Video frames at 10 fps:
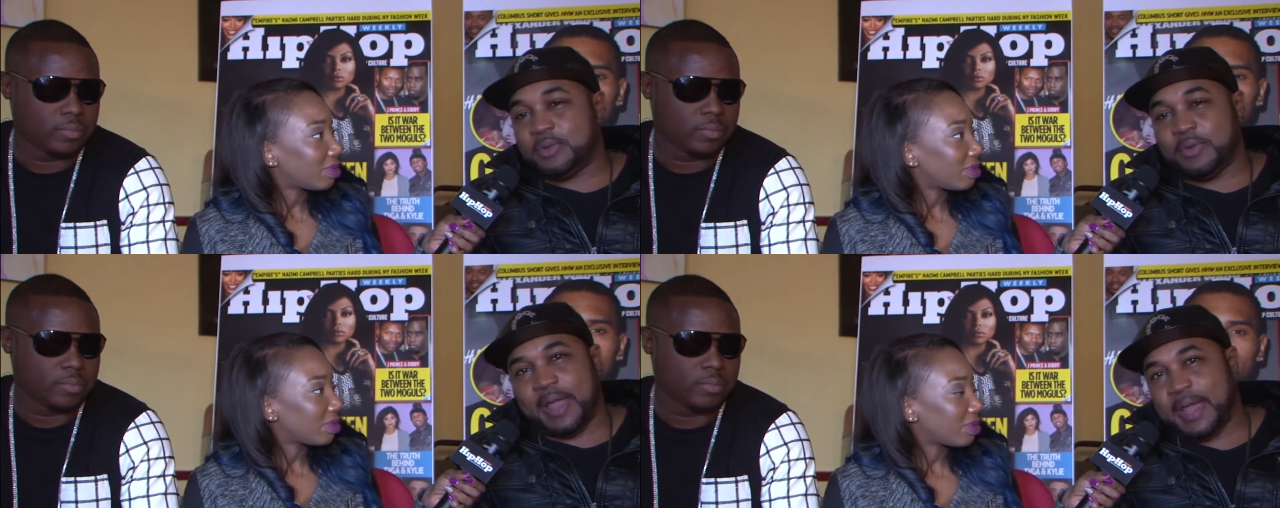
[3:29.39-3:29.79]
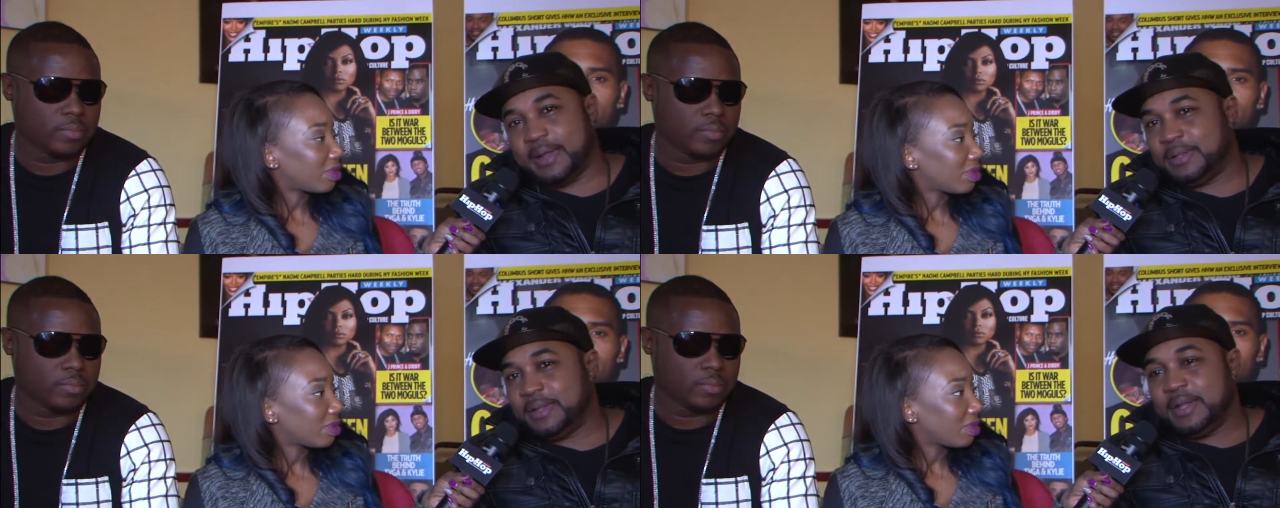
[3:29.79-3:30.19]
Speaker 1: know,
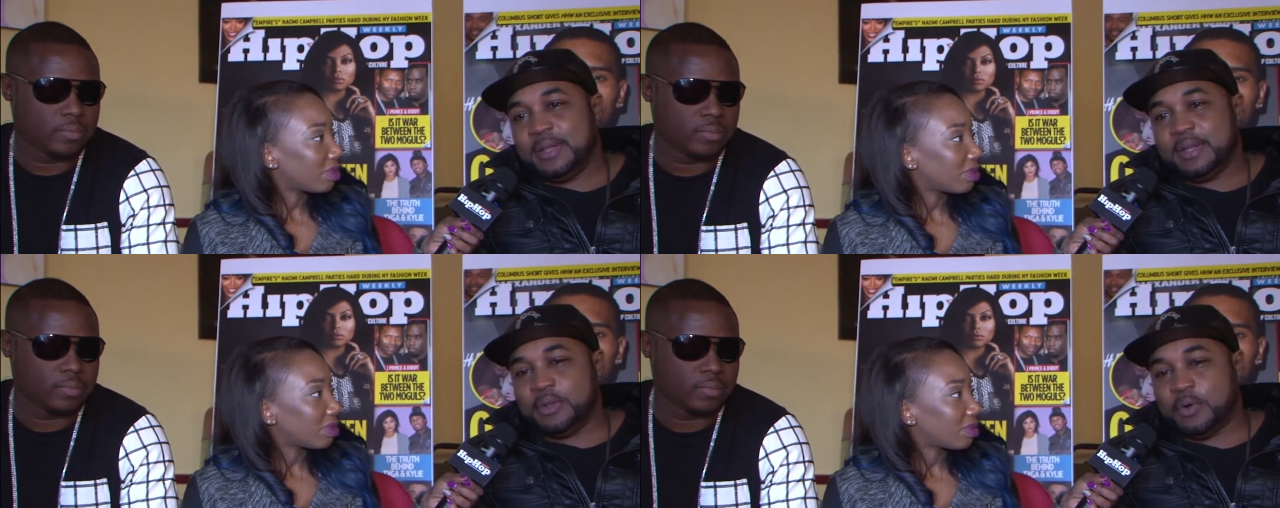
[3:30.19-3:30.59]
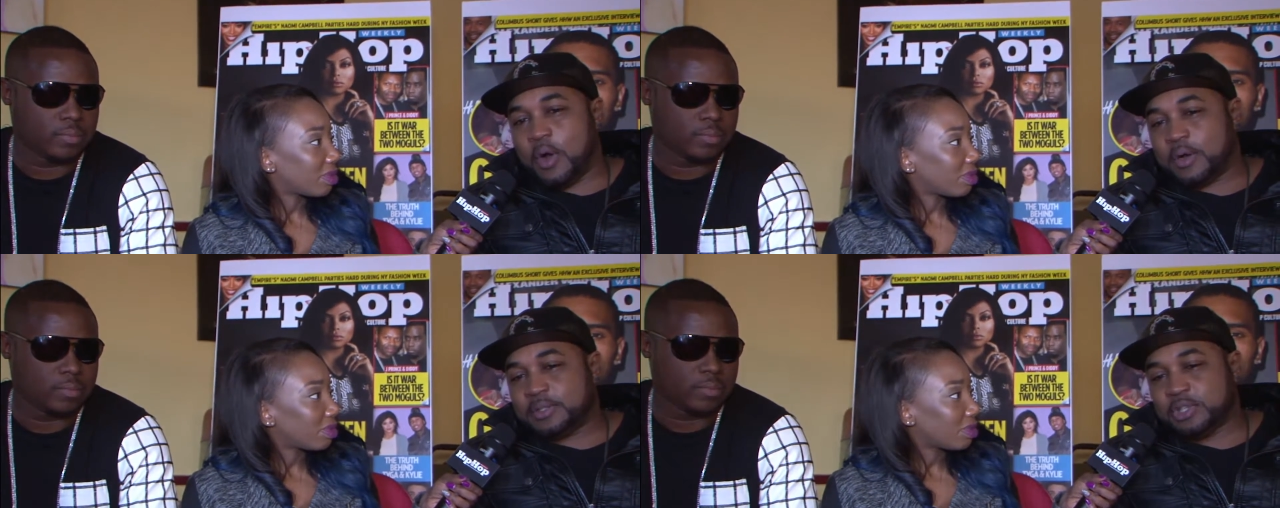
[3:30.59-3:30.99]
add, you know,
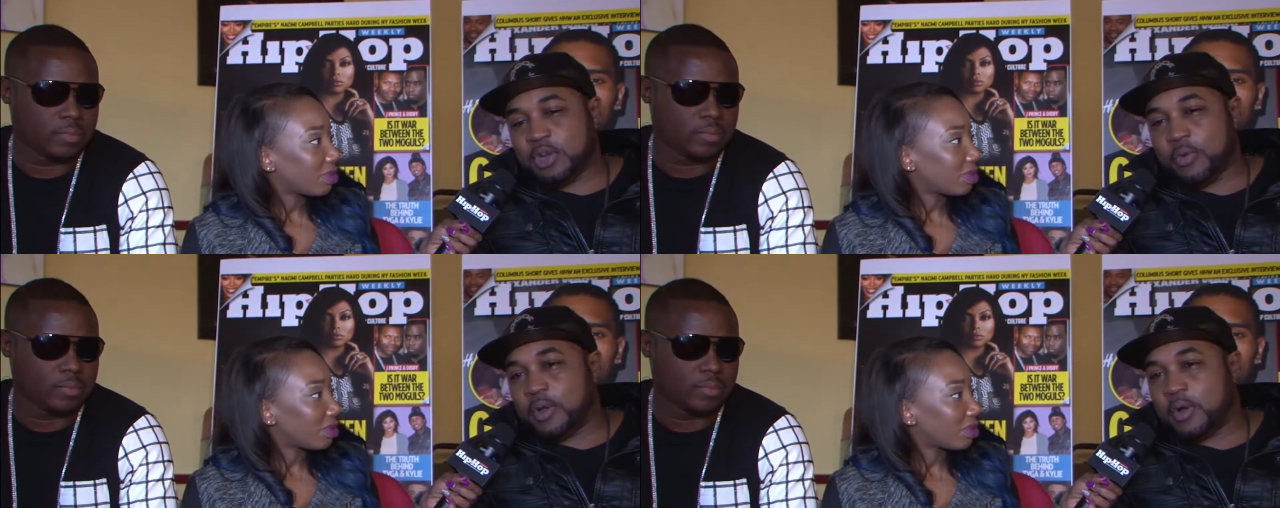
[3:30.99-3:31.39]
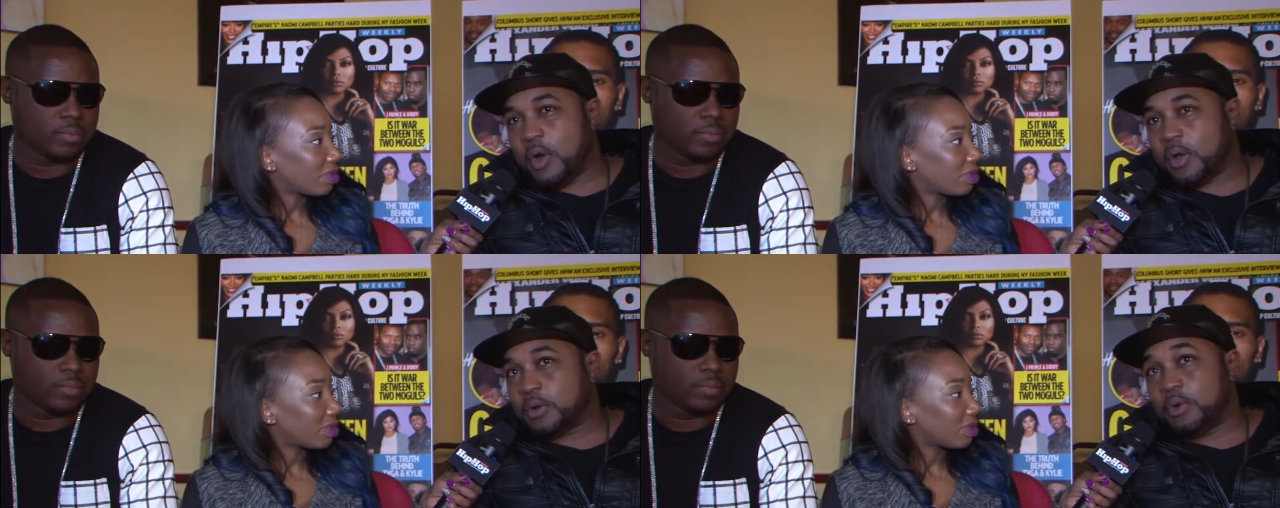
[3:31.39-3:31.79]
uh, stereo
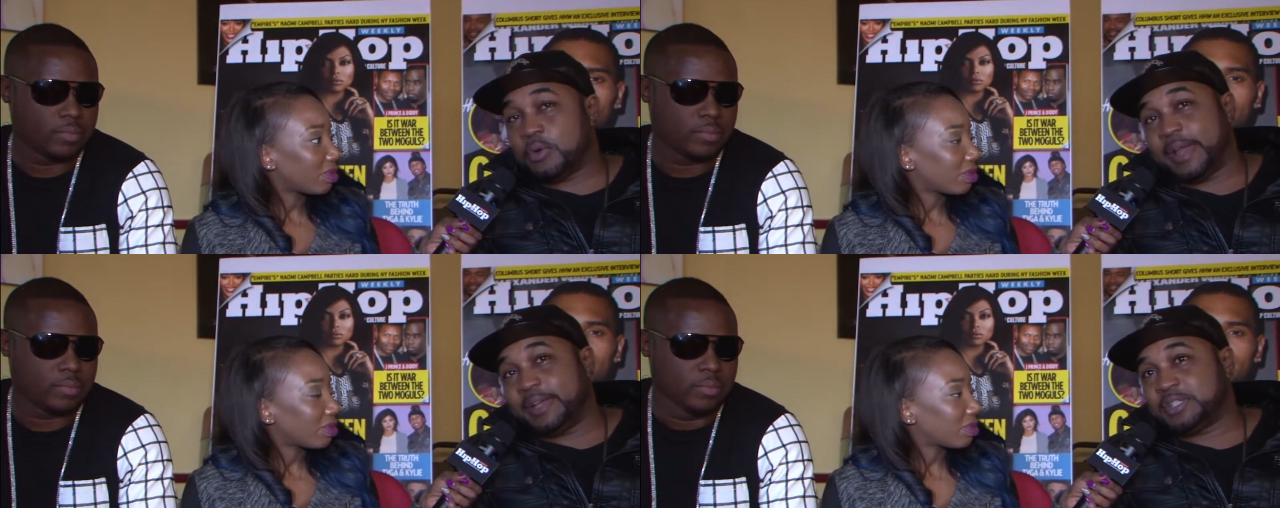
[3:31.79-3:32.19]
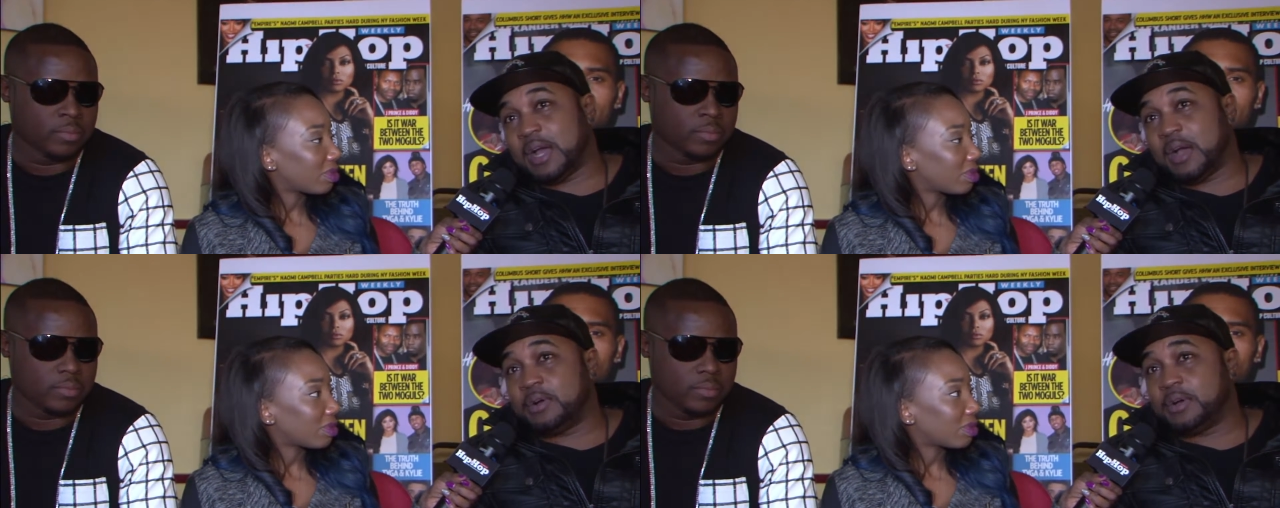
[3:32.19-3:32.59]
article on H
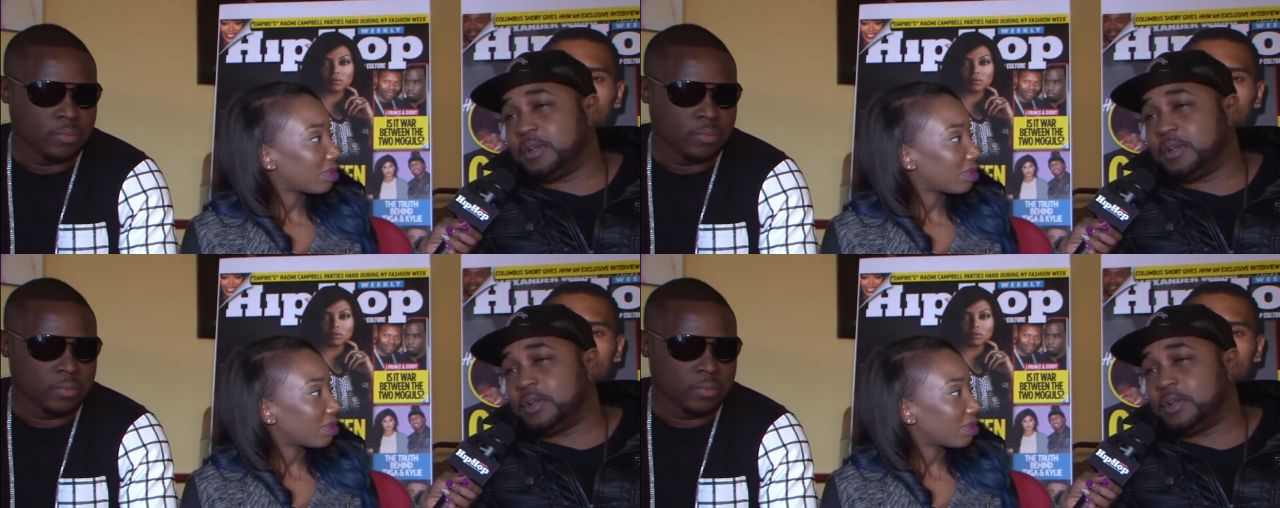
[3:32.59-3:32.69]
Town.